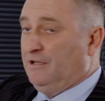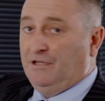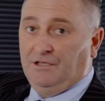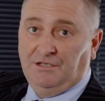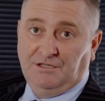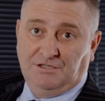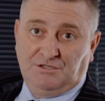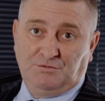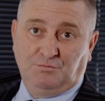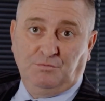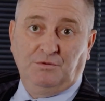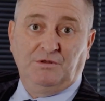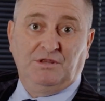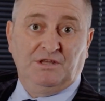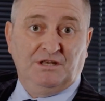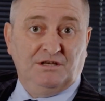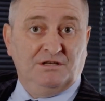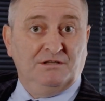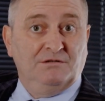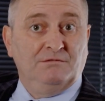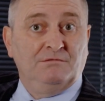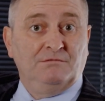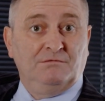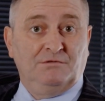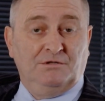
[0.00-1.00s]
is
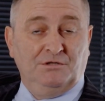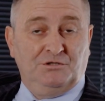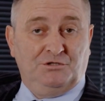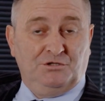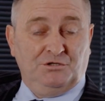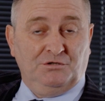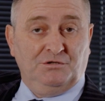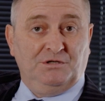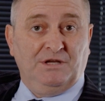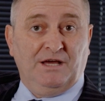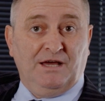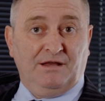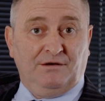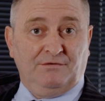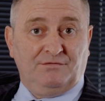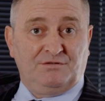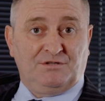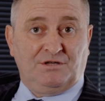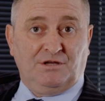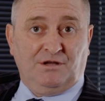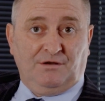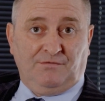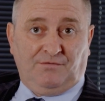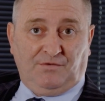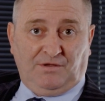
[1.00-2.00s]
within the due date of
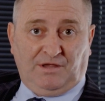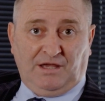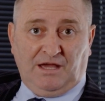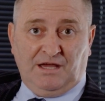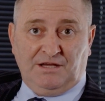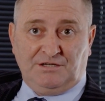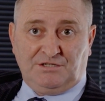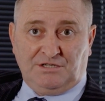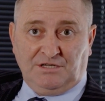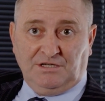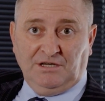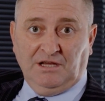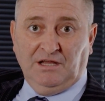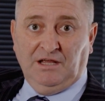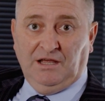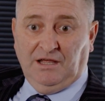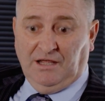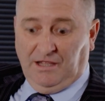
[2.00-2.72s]
certification